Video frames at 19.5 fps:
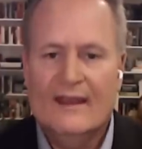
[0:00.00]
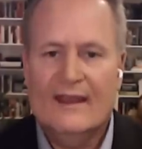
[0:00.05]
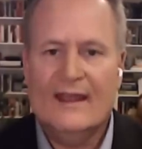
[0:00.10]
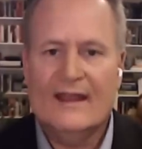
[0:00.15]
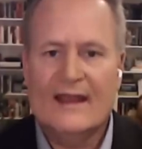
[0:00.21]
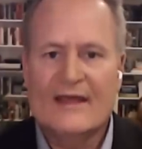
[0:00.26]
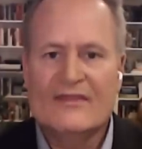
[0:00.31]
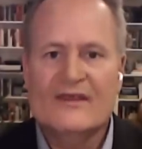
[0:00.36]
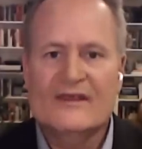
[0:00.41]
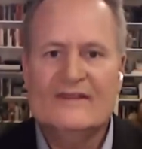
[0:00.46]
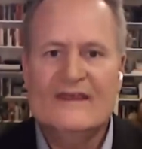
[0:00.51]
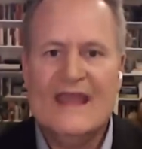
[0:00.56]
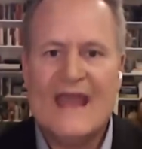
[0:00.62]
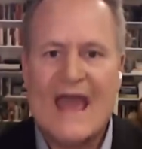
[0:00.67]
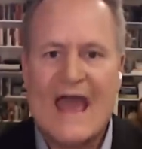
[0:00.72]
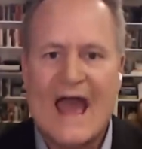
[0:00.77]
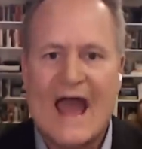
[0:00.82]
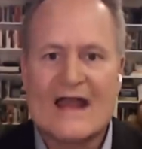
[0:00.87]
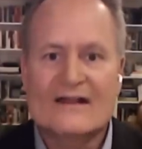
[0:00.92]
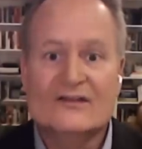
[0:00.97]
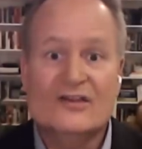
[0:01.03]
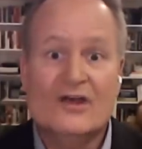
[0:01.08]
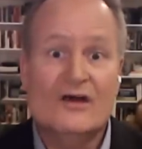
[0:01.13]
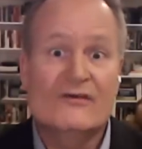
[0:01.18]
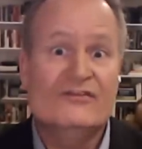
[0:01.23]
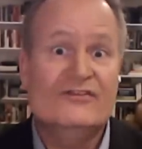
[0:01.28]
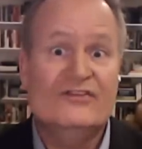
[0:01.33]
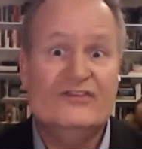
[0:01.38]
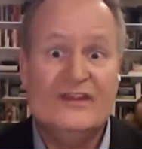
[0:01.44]
And I think the act
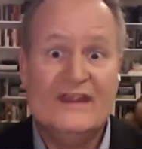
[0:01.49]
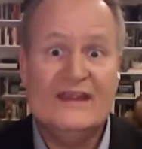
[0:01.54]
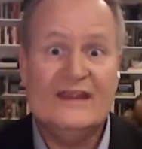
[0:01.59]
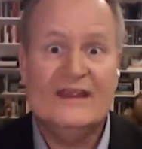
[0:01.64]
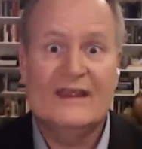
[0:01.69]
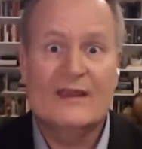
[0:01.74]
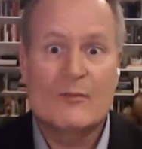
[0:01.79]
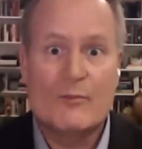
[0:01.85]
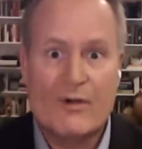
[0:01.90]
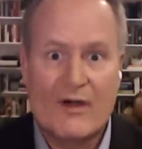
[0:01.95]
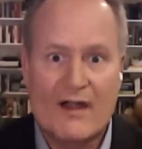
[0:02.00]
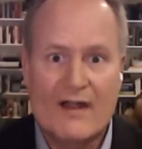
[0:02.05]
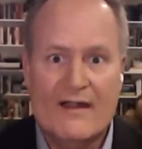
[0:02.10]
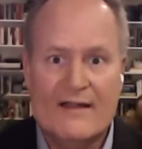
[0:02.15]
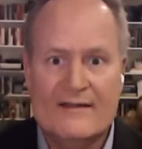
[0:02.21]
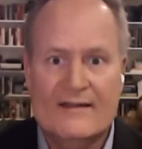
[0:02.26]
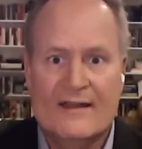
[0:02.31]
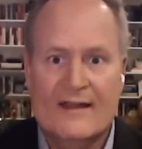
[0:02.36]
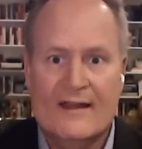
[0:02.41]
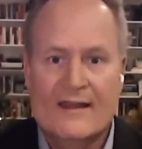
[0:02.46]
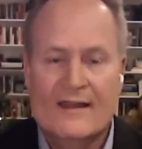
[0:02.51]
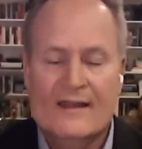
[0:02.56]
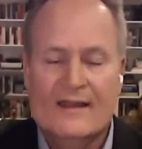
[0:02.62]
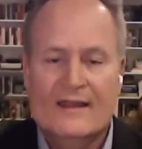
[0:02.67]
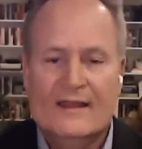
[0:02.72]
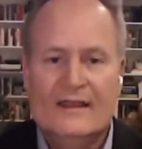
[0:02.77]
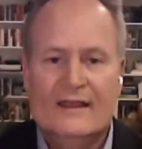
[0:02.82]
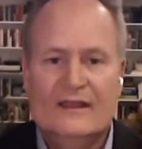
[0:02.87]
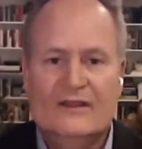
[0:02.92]
of seeking a pardon
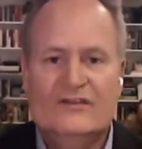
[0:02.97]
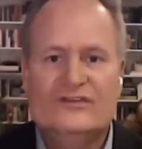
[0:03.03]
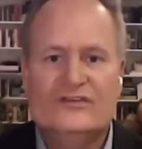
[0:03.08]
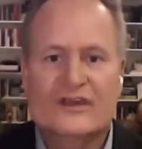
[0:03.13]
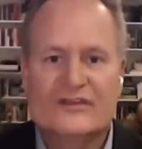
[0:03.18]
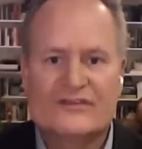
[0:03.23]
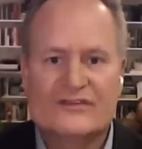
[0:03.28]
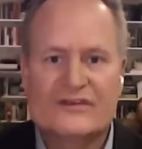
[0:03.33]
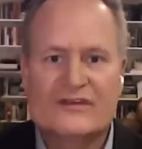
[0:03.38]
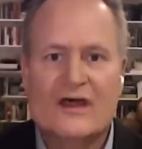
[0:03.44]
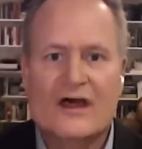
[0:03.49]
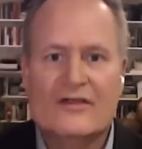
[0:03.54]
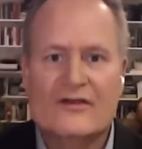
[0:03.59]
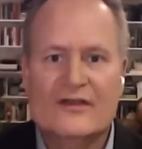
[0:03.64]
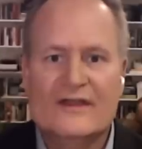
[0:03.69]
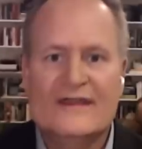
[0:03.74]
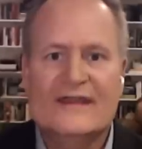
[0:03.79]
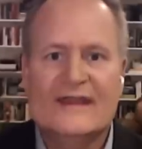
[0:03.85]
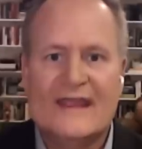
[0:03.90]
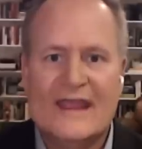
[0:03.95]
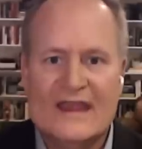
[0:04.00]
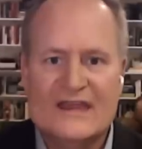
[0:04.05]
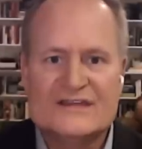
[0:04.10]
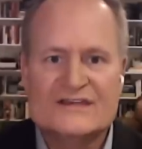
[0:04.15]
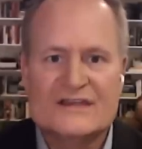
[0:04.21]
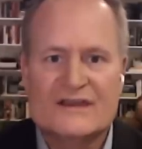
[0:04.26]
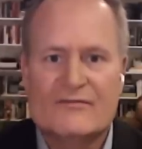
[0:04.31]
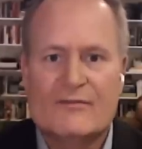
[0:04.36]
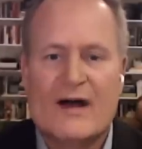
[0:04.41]
is just another
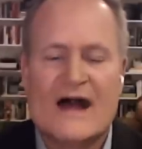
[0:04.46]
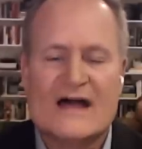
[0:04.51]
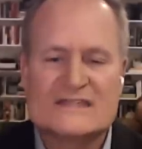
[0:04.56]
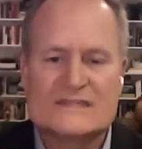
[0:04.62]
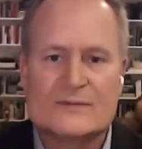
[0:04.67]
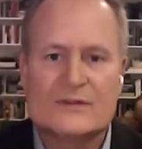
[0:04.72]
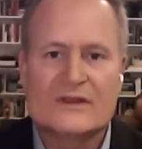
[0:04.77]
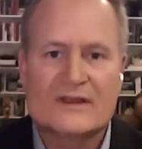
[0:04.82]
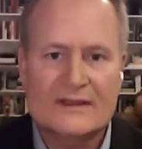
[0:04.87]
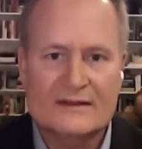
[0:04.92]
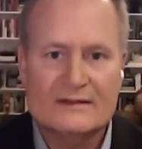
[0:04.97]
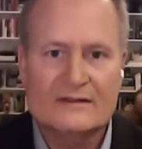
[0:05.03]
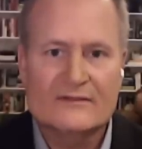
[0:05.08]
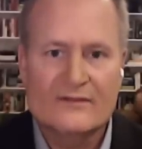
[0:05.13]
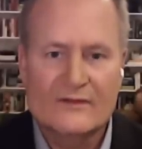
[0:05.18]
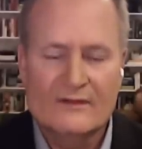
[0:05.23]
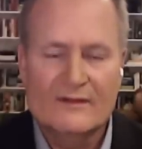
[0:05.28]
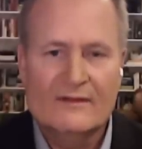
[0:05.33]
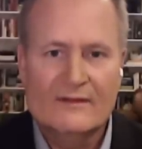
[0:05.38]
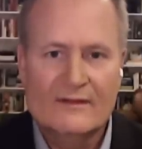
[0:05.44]
indication of possible guilt.